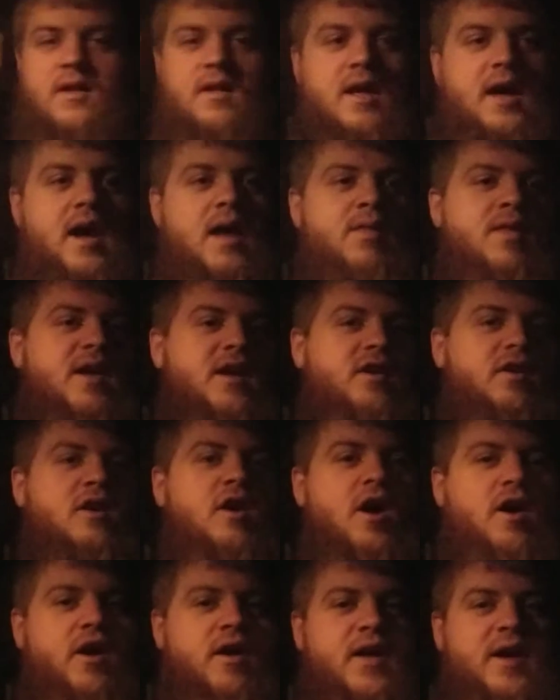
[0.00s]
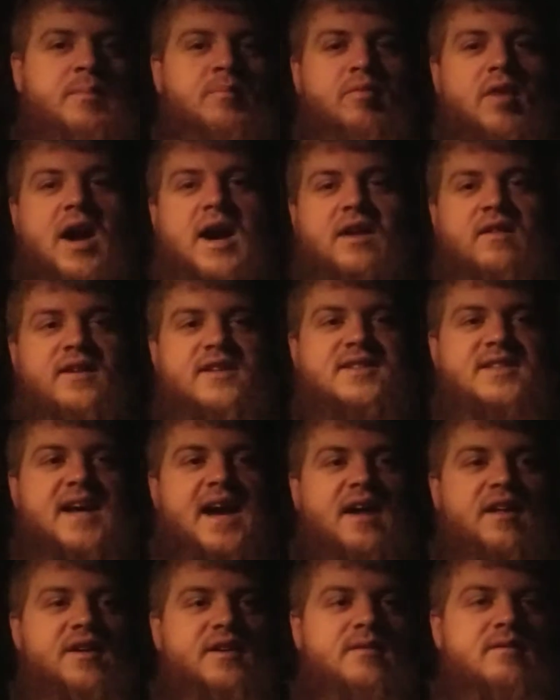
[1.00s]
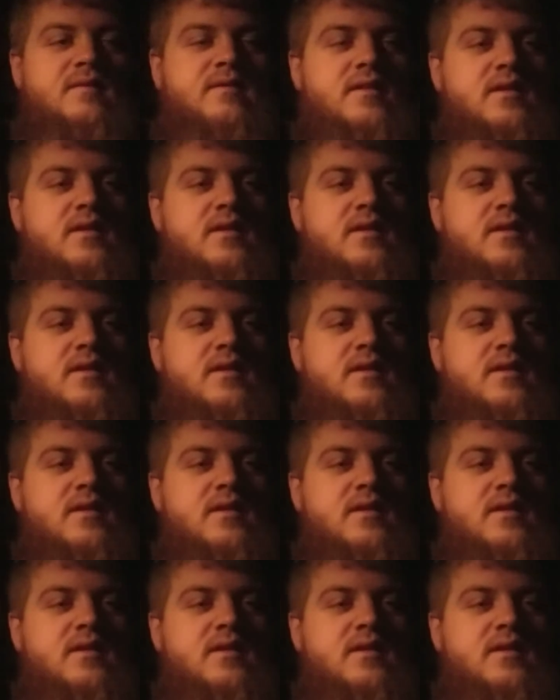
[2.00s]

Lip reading: I think you call it like broccoli salad.